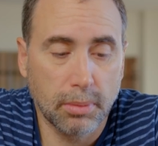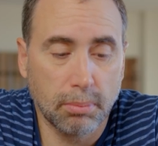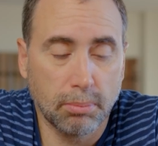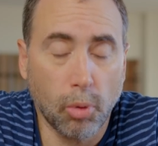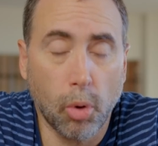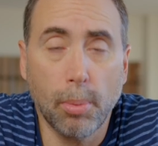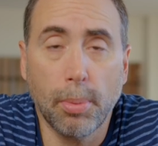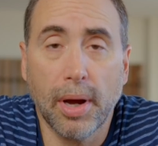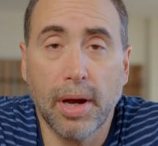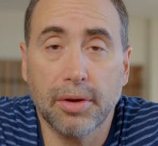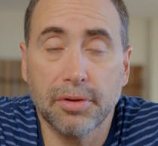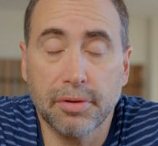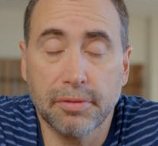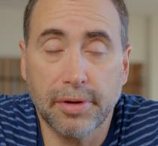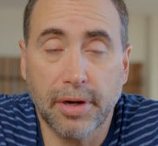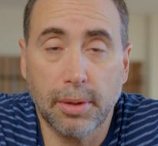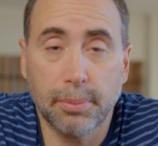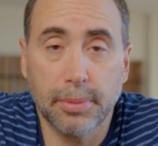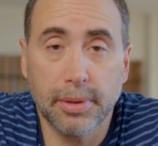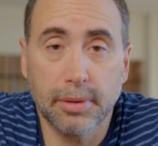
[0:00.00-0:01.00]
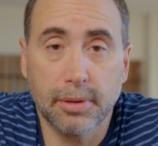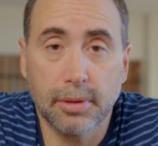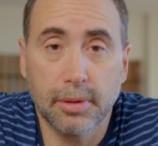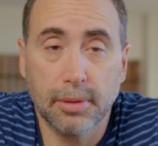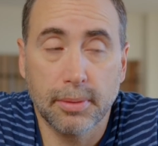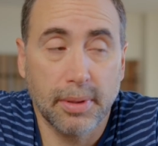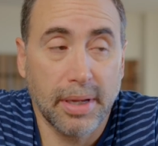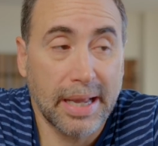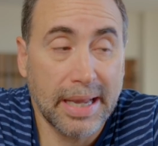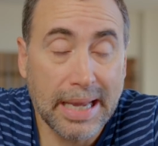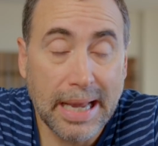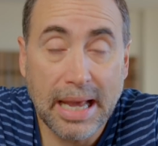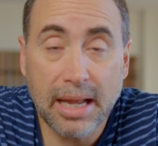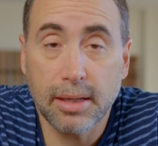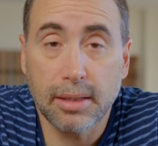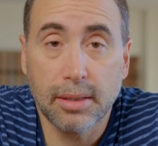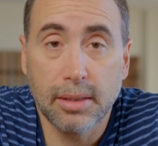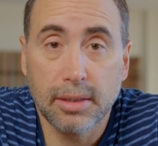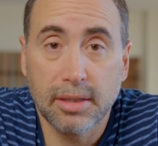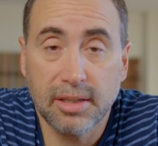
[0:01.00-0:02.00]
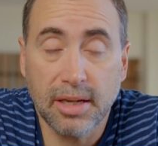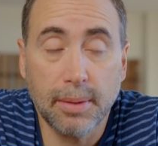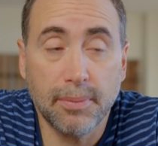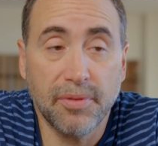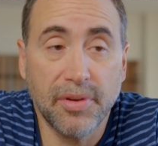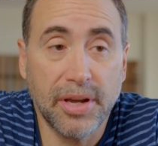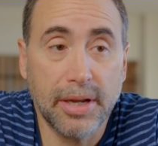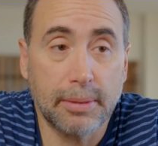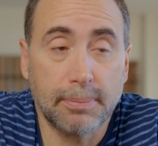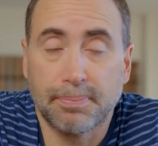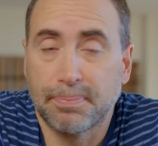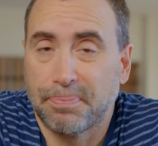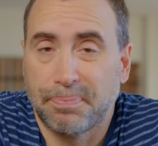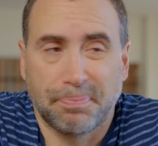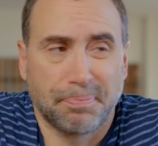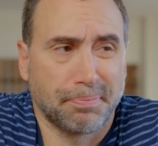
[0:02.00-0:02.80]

mobile development. Again, same thing.